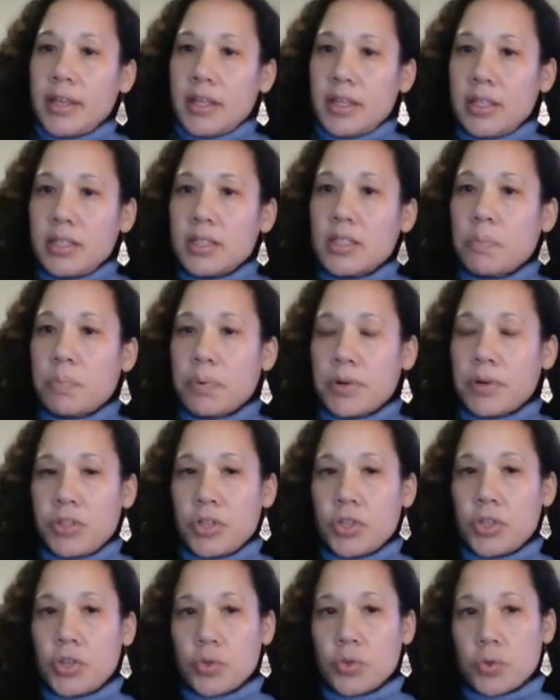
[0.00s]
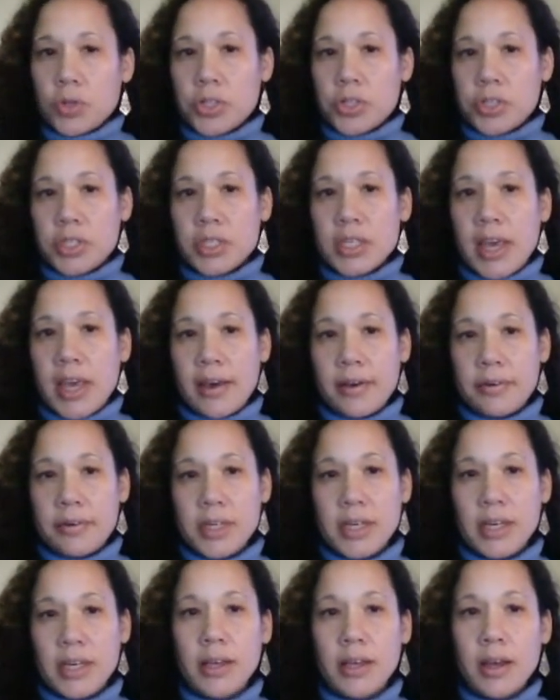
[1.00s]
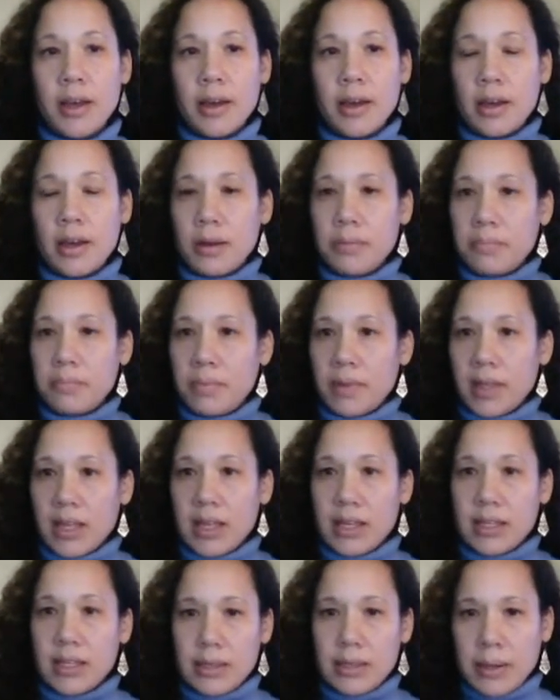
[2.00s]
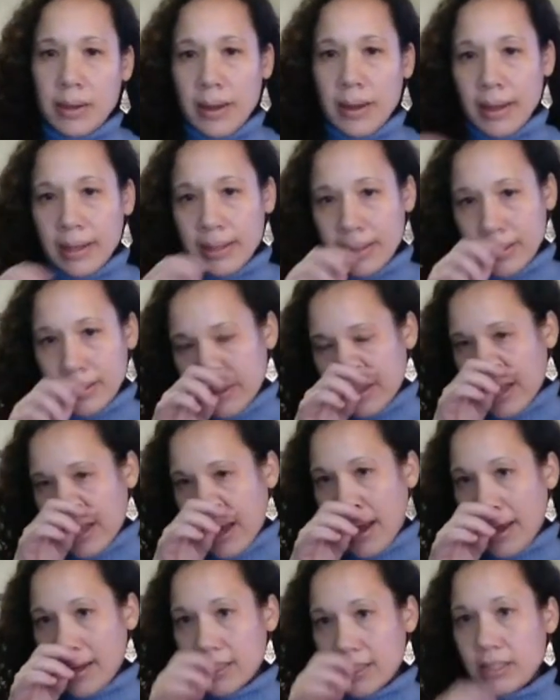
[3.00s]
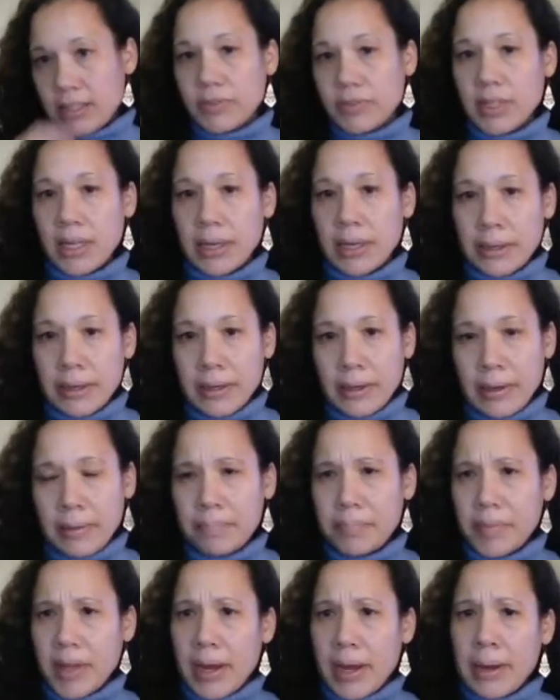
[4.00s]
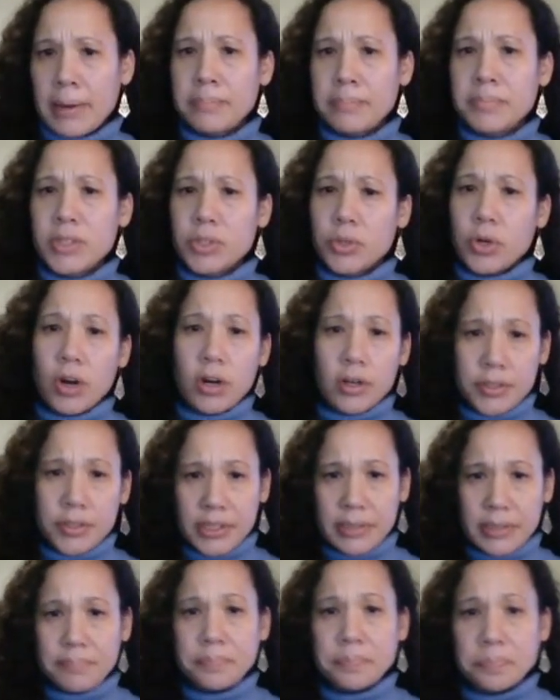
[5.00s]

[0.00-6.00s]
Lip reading: into Prince George's County in the Hyattsville area, New Carlton.